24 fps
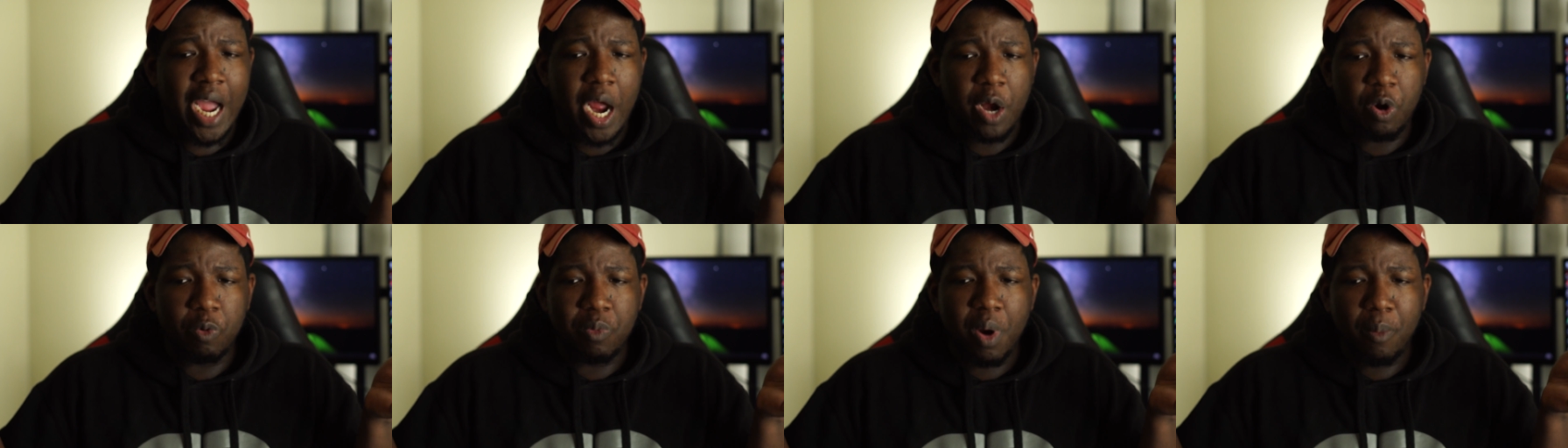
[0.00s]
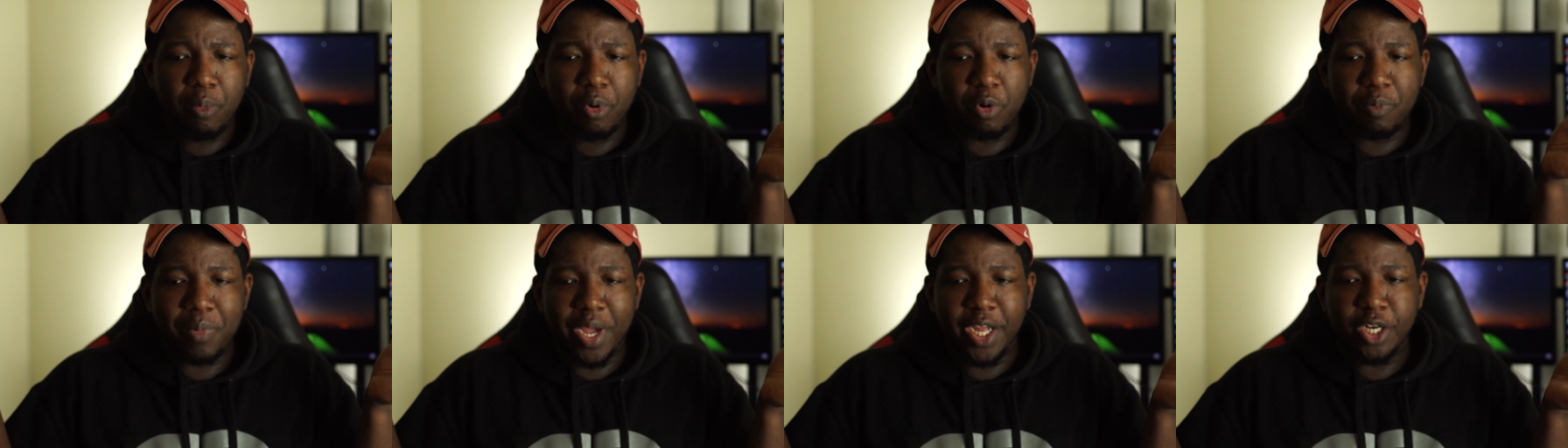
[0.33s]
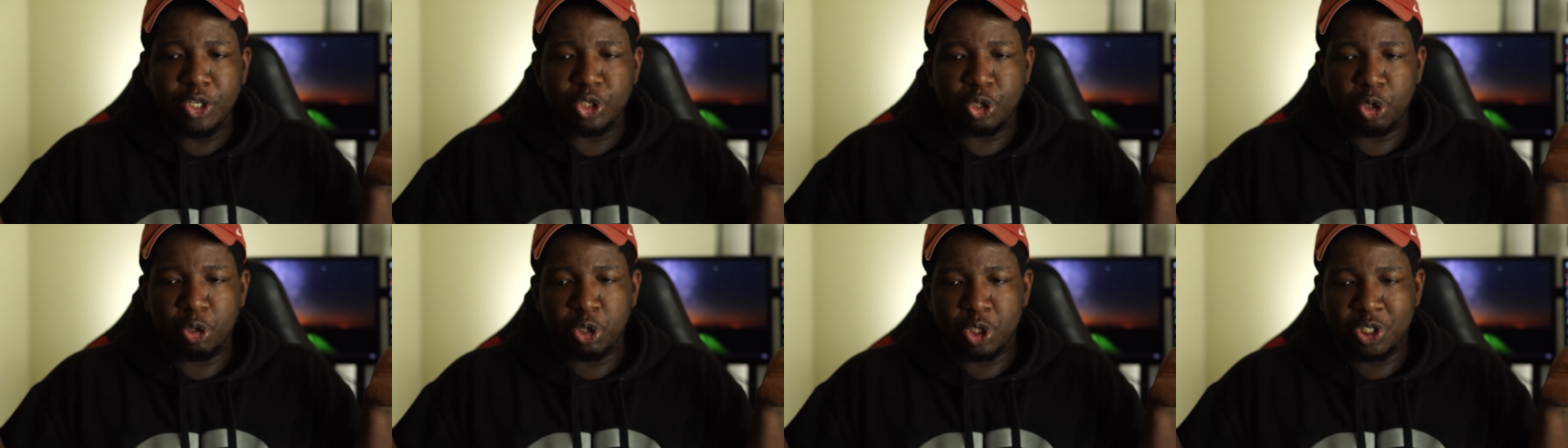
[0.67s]
I remember
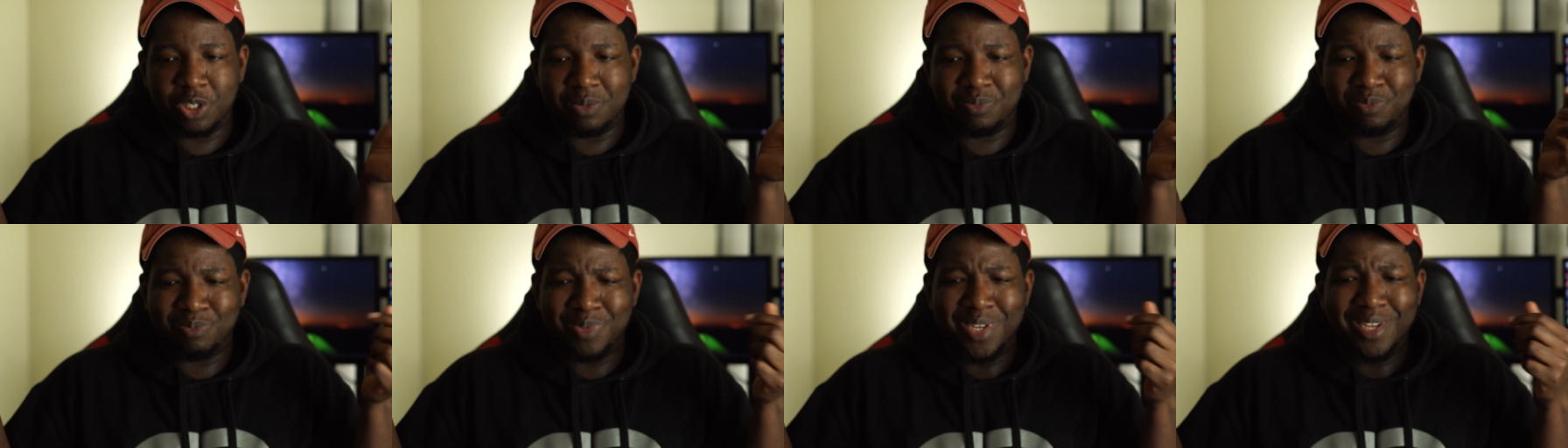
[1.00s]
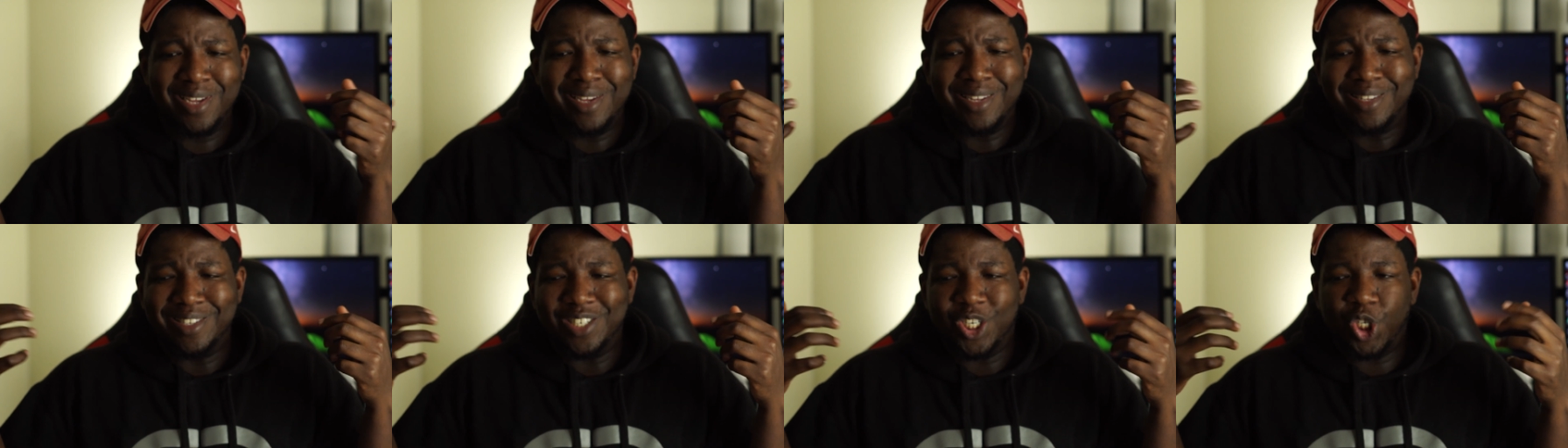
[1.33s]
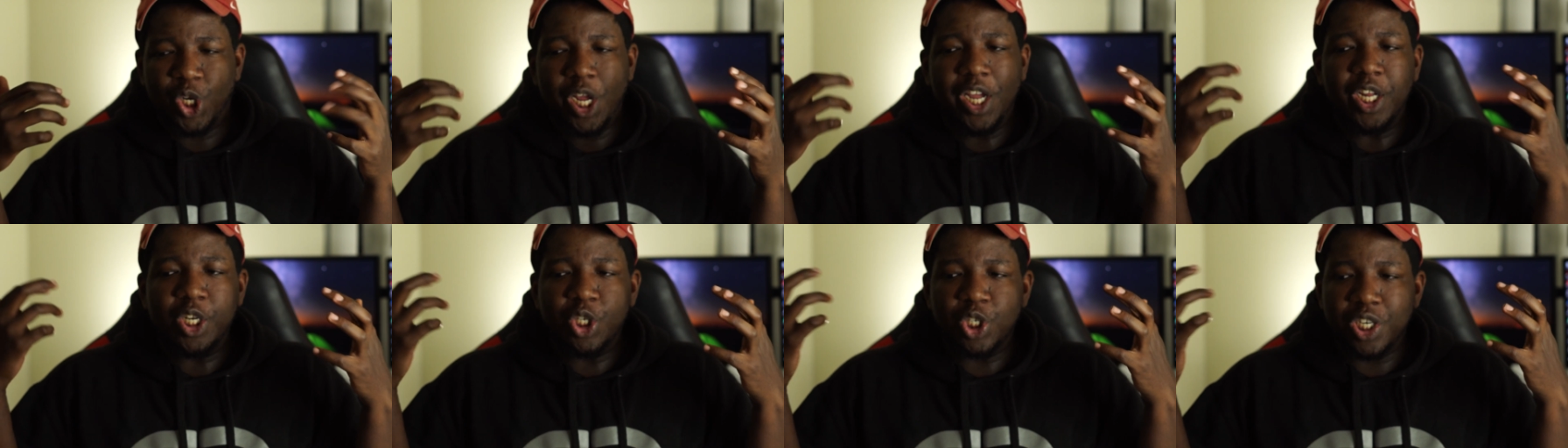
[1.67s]
main church
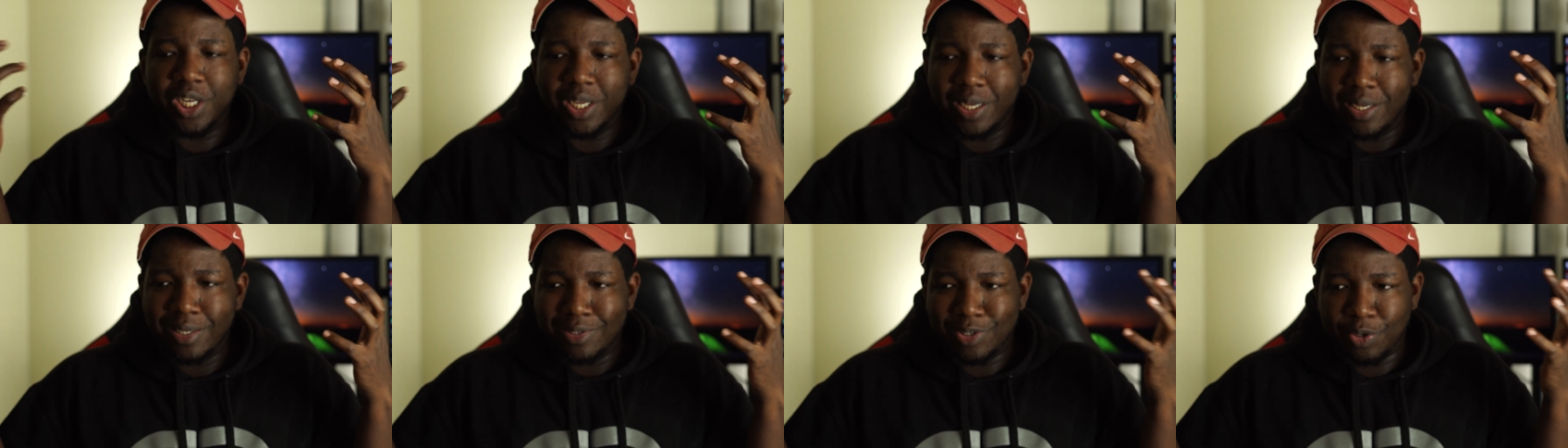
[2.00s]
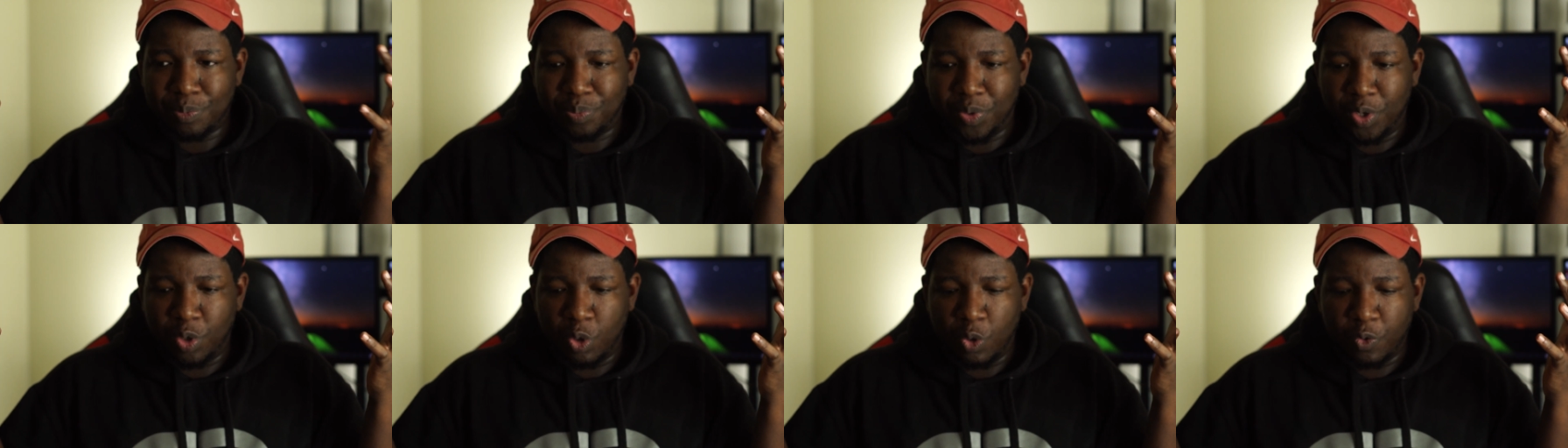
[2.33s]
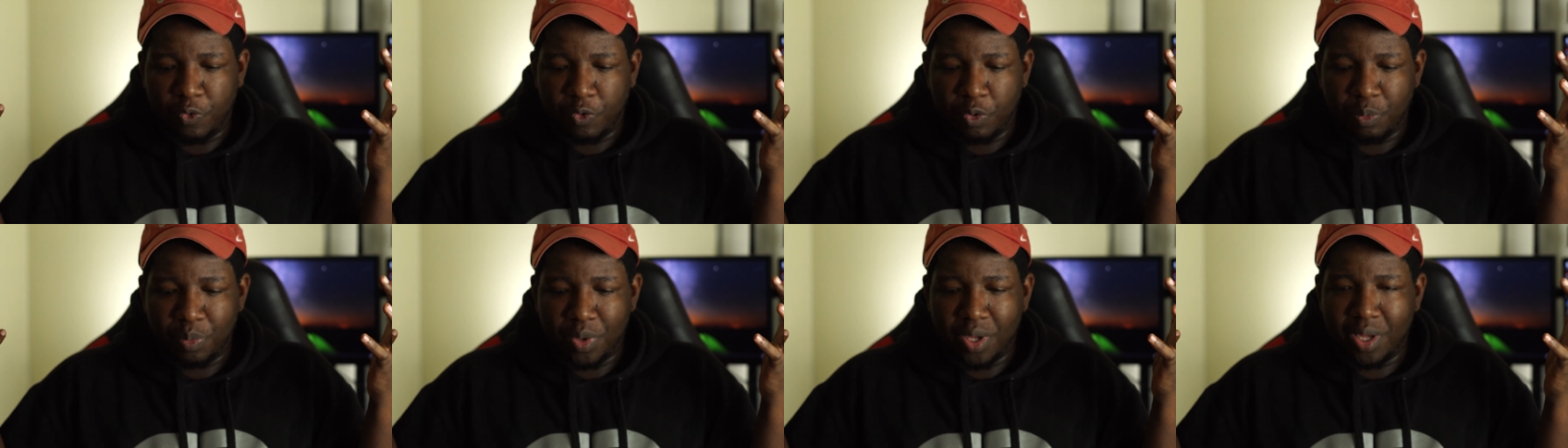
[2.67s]
changing its appeal
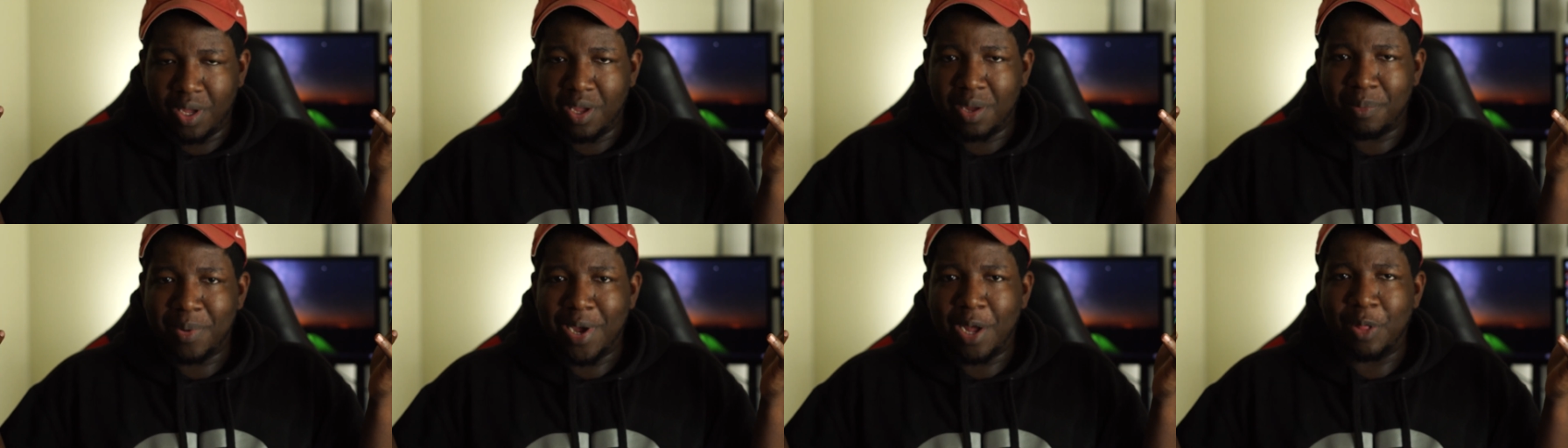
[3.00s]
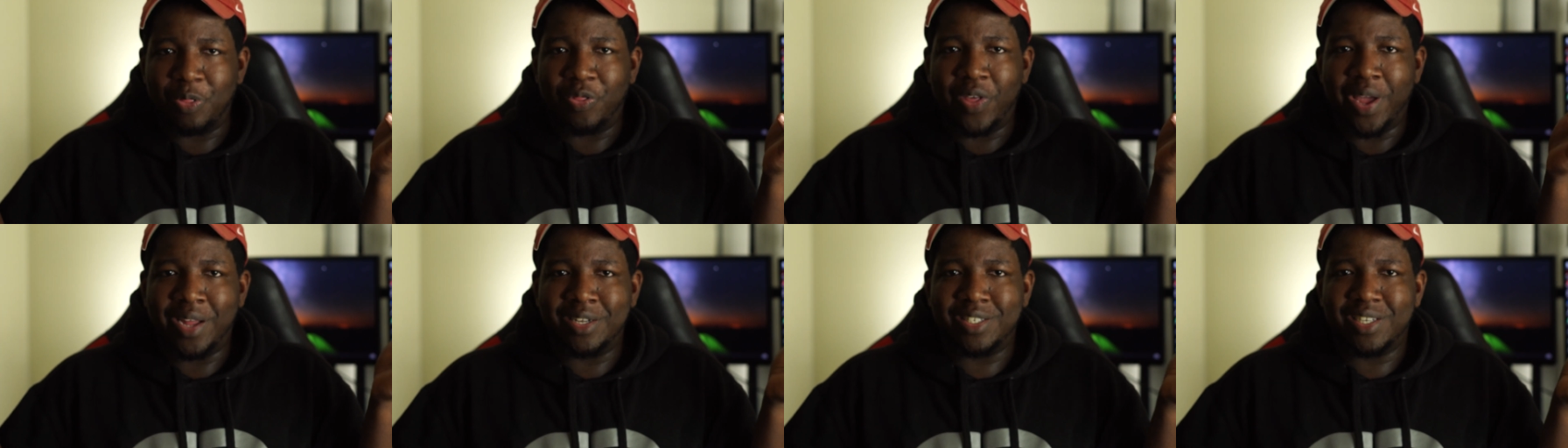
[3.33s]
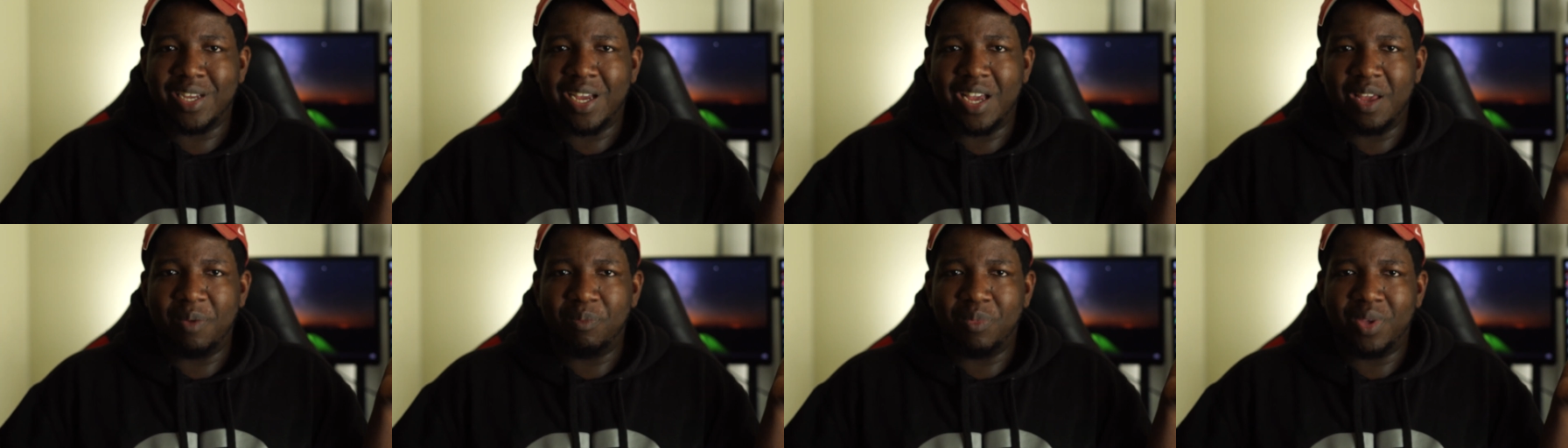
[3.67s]
for me about that
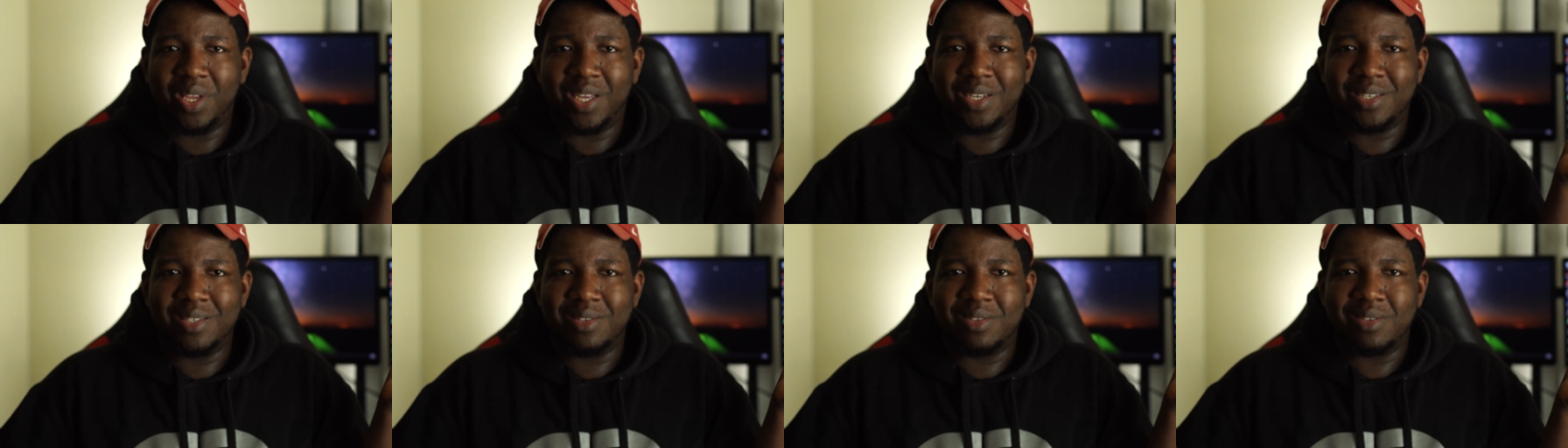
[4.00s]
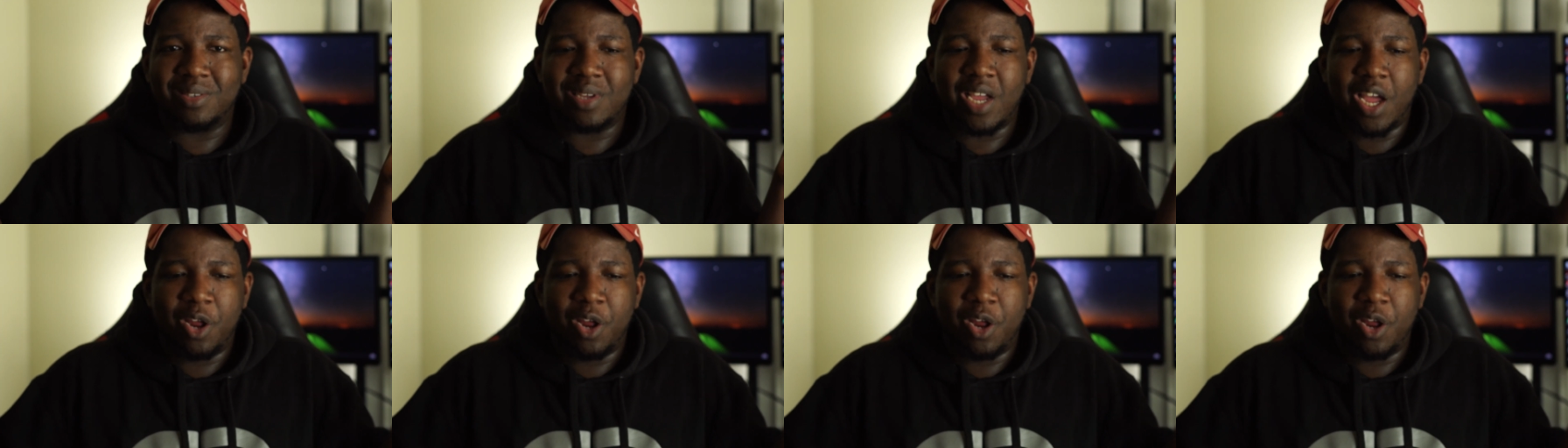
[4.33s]
time because,